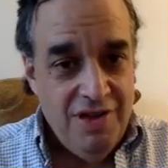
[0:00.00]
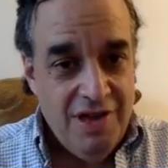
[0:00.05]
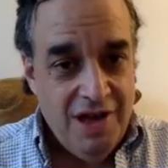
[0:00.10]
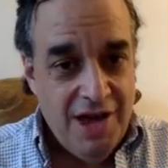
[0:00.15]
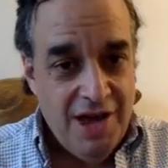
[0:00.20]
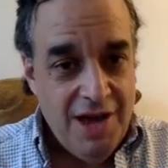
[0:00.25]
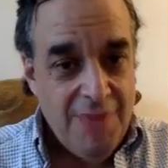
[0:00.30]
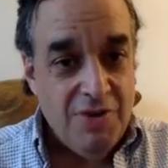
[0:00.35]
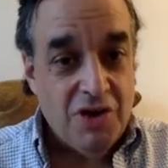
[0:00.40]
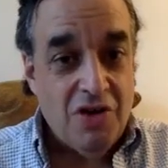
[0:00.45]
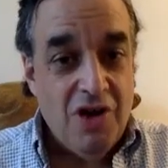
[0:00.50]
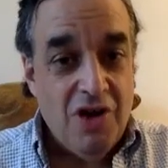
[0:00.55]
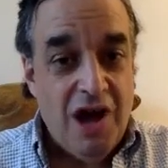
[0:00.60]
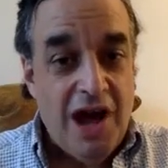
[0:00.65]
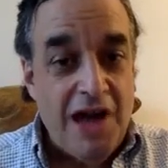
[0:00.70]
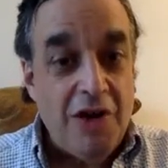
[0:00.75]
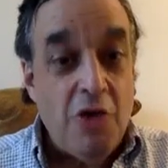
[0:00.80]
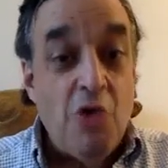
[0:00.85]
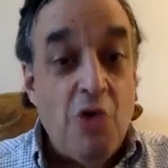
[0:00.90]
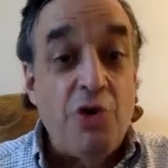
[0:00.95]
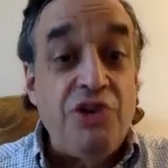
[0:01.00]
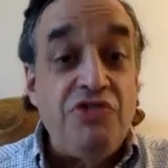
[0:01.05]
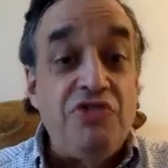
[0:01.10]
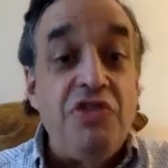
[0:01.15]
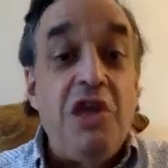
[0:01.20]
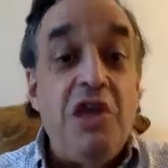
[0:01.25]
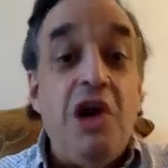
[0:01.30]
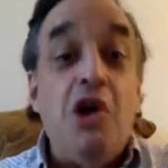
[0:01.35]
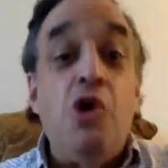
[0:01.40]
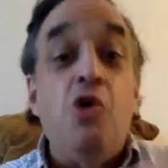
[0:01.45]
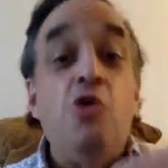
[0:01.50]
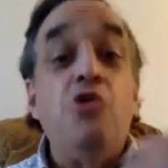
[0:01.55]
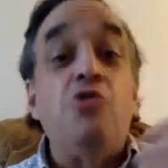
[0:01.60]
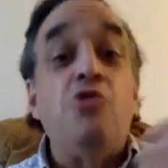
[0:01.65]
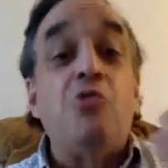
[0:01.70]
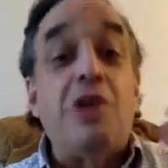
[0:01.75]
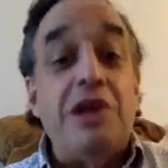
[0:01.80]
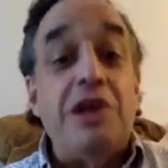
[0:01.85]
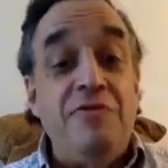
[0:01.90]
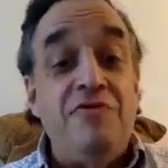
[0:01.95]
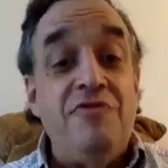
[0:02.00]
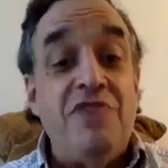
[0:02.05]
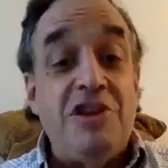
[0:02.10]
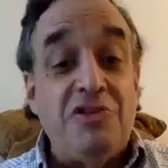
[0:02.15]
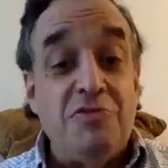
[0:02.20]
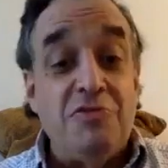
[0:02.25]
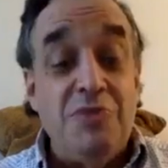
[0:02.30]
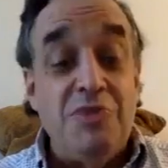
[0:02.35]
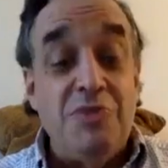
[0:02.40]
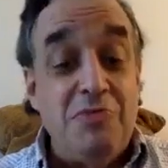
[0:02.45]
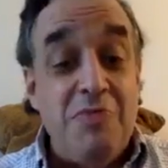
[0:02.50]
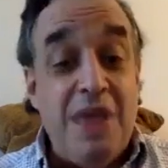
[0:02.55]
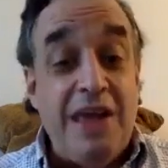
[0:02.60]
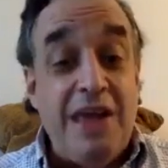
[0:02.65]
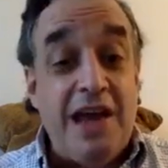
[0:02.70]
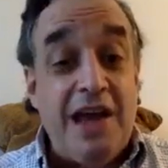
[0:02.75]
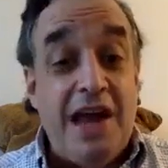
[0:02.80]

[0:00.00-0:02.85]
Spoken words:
I always know the right investment to make.